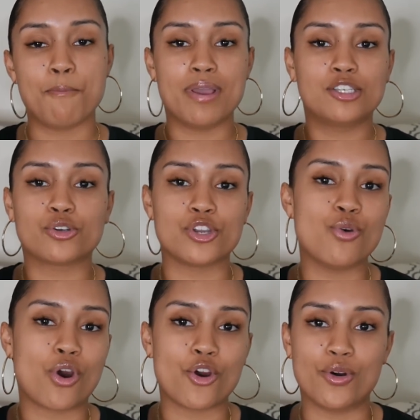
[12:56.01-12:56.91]
Make sure you
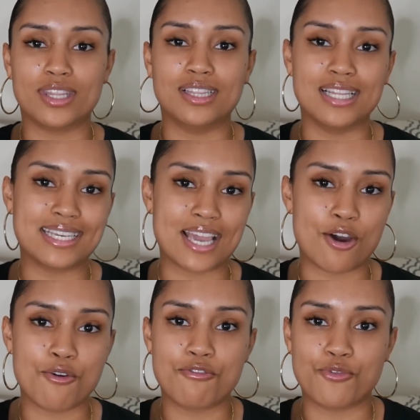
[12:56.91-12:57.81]
are on the
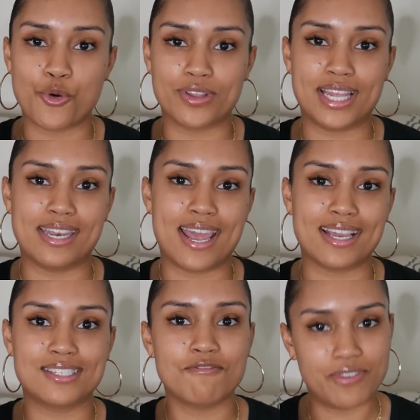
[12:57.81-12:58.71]
lookout for the
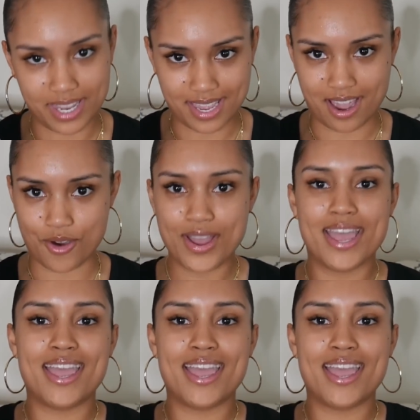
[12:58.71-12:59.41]
next video.